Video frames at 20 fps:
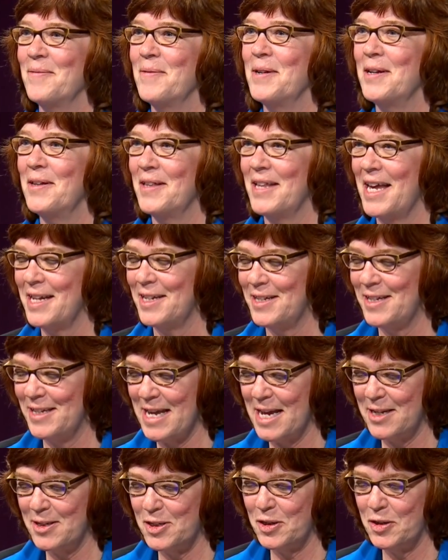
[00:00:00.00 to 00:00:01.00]
Well,
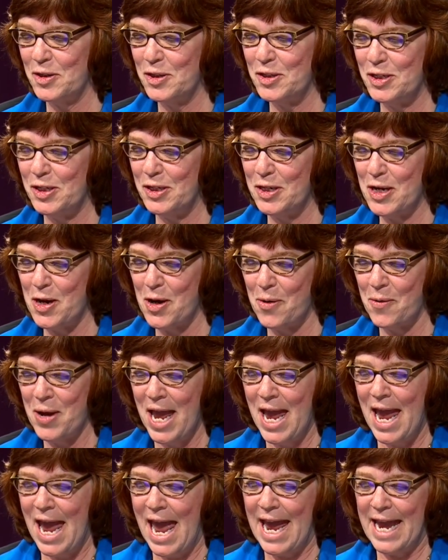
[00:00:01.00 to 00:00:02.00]
that's good to know.
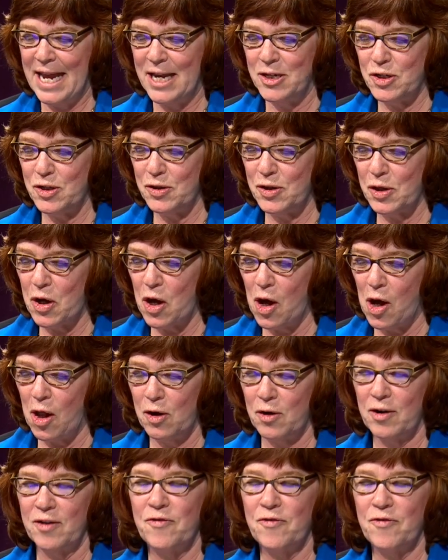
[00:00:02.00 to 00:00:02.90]
And to the caller,